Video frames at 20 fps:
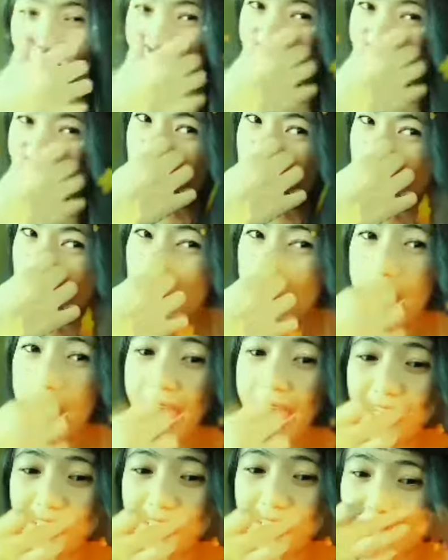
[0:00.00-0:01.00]
That's so cool.
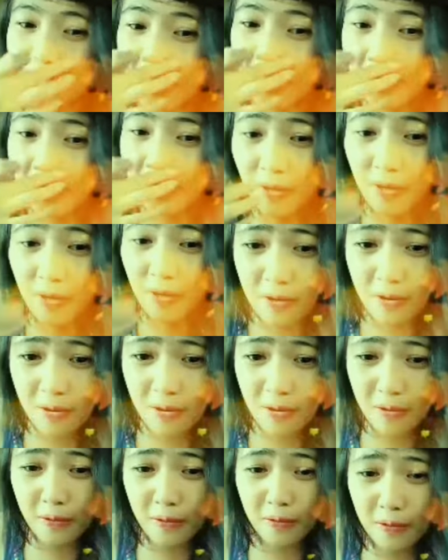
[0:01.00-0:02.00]

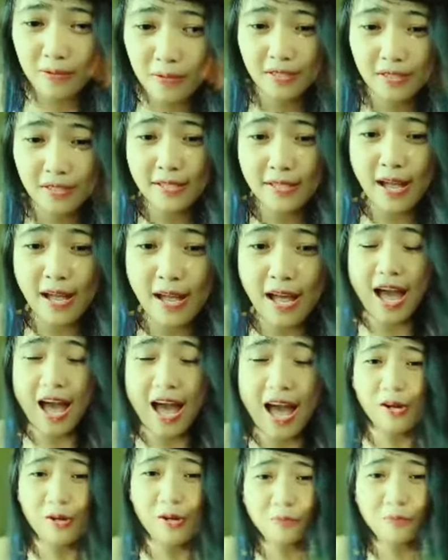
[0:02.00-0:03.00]
Aichan, oh,
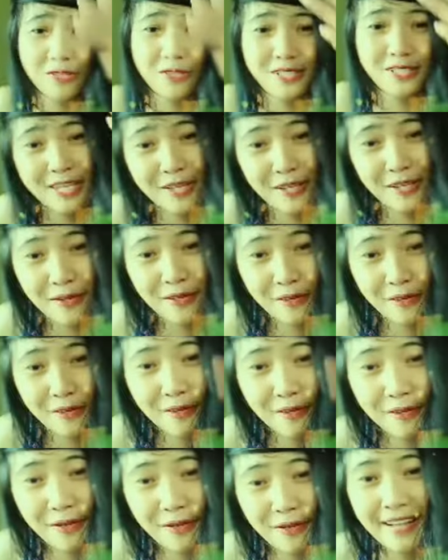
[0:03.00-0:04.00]
yeah, I hope to see
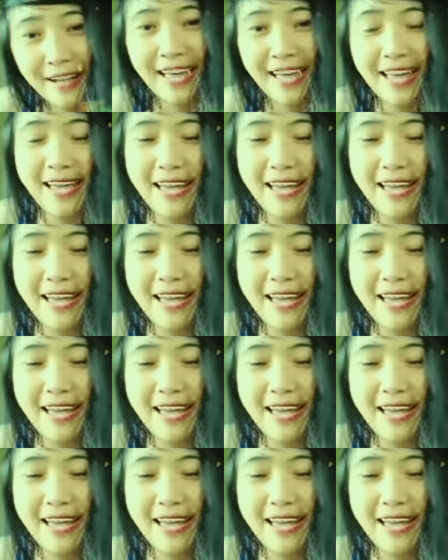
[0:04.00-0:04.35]
you